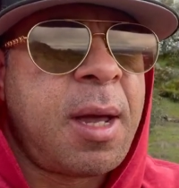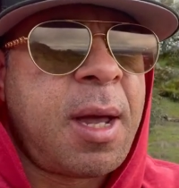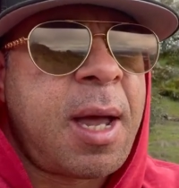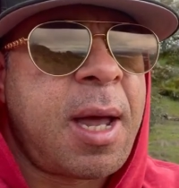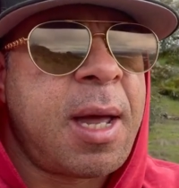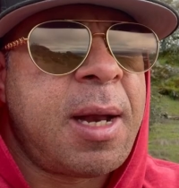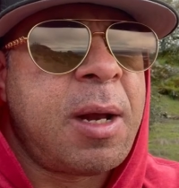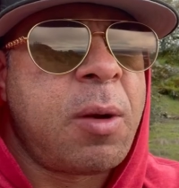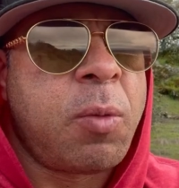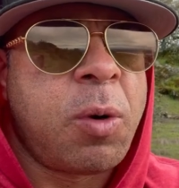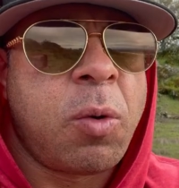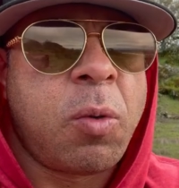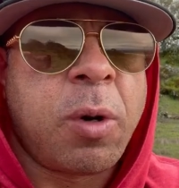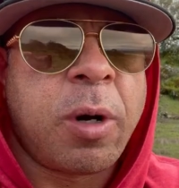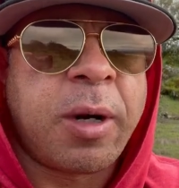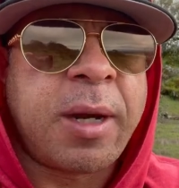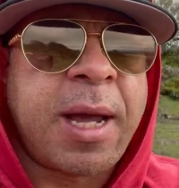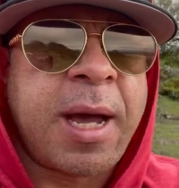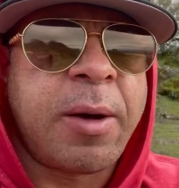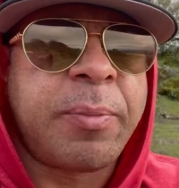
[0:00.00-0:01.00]
And then we'll
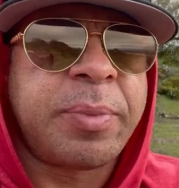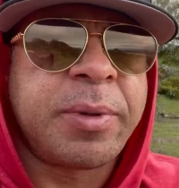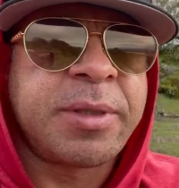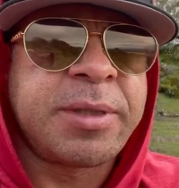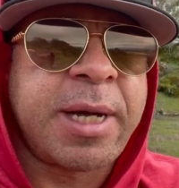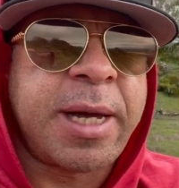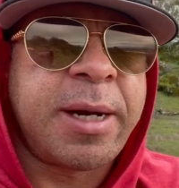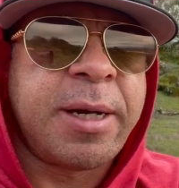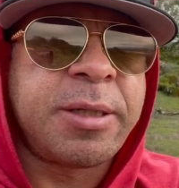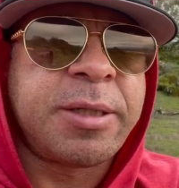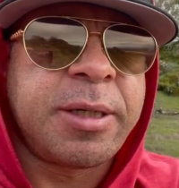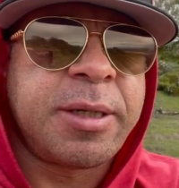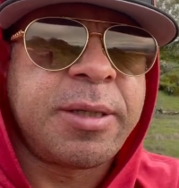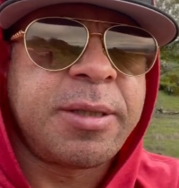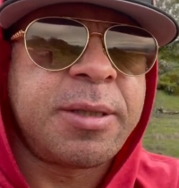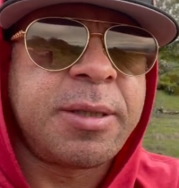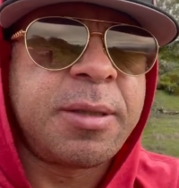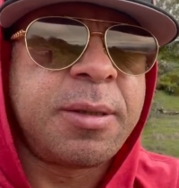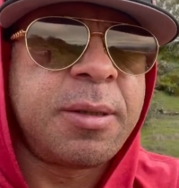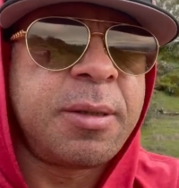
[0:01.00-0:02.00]
work out
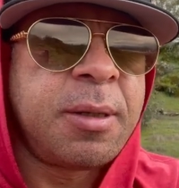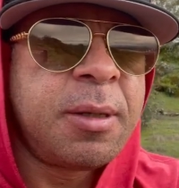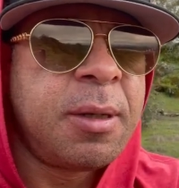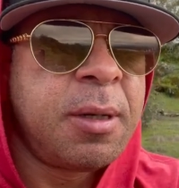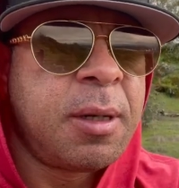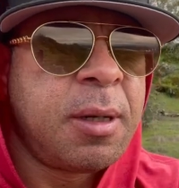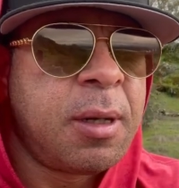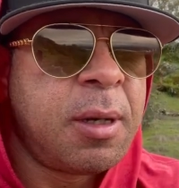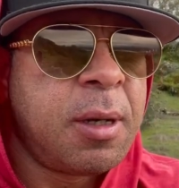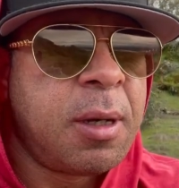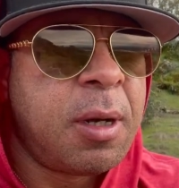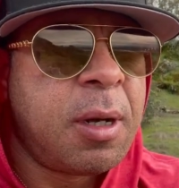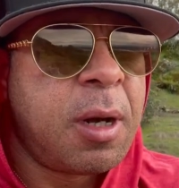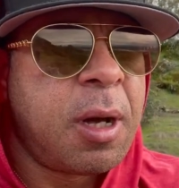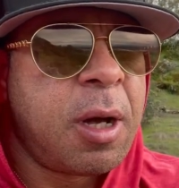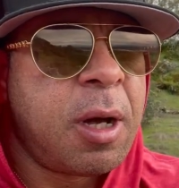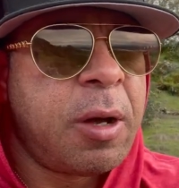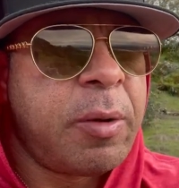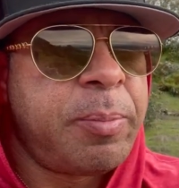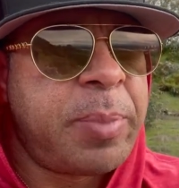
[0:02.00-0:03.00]
percentages,
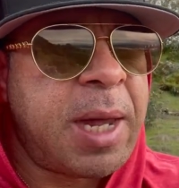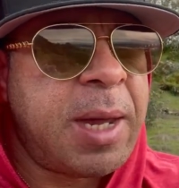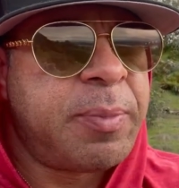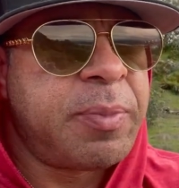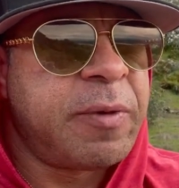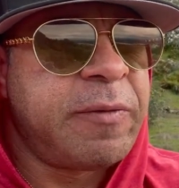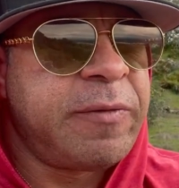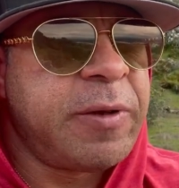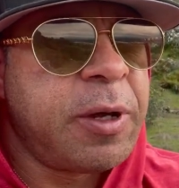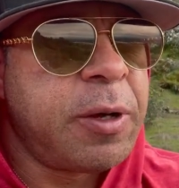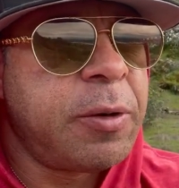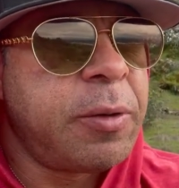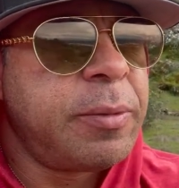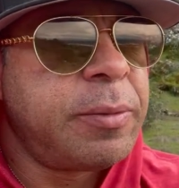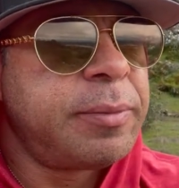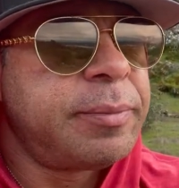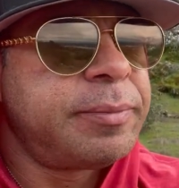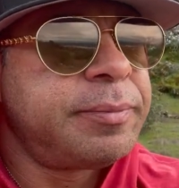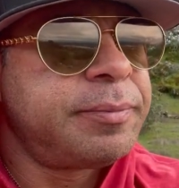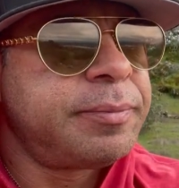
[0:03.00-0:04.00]
a pay-per-view.
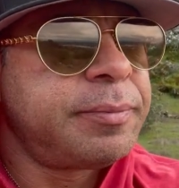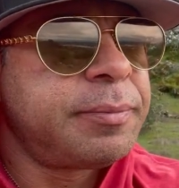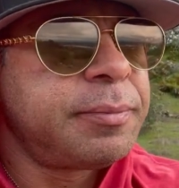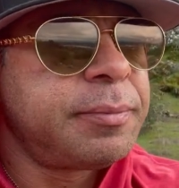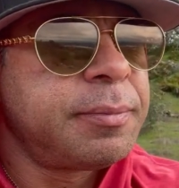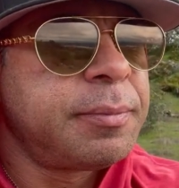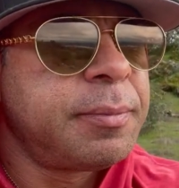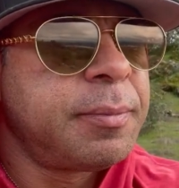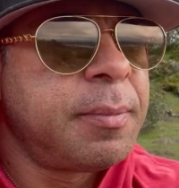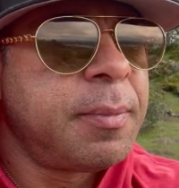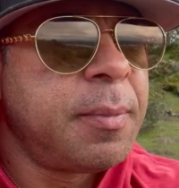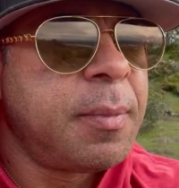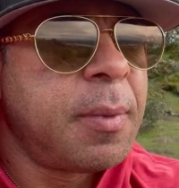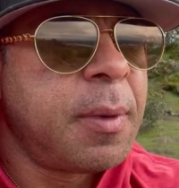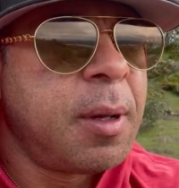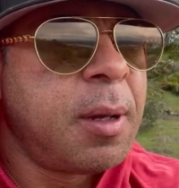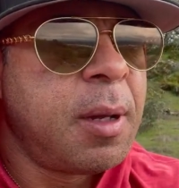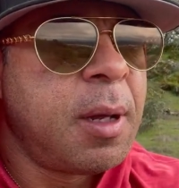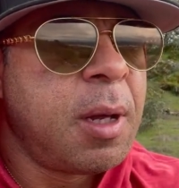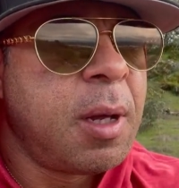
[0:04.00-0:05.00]

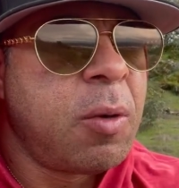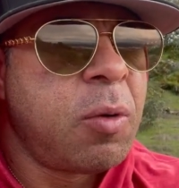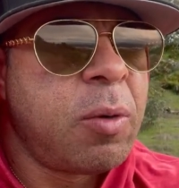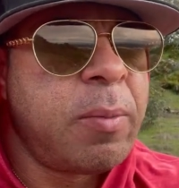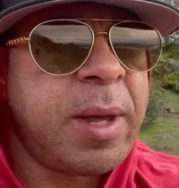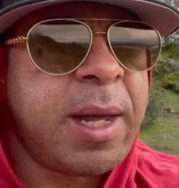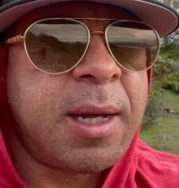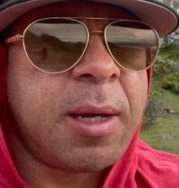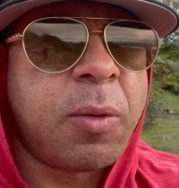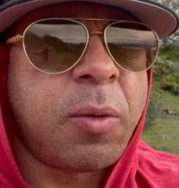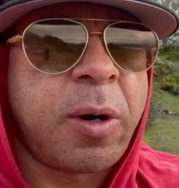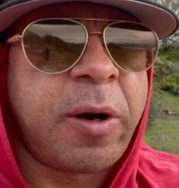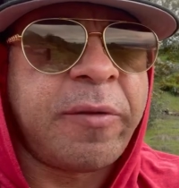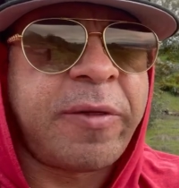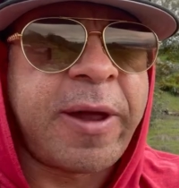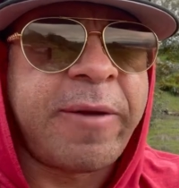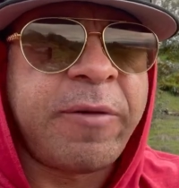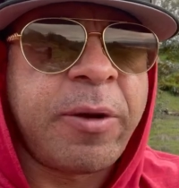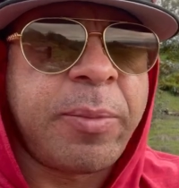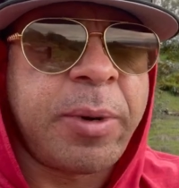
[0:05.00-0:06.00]
We'll make it worth
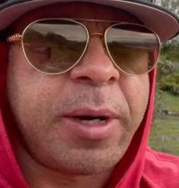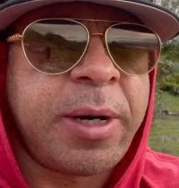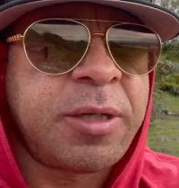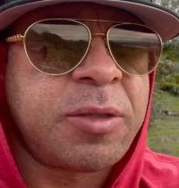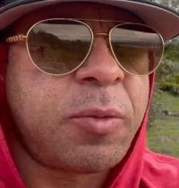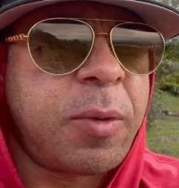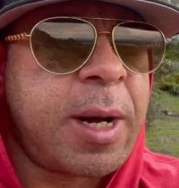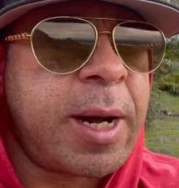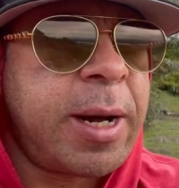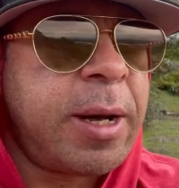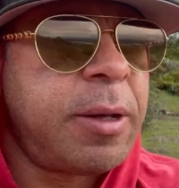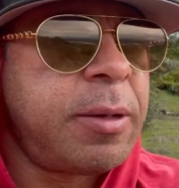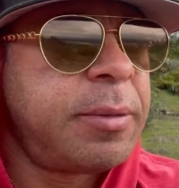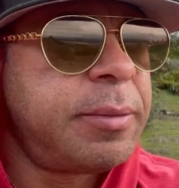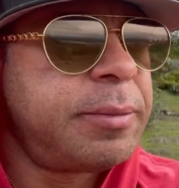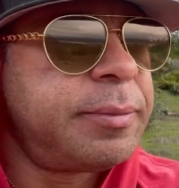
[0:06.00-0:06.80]
everybody's while.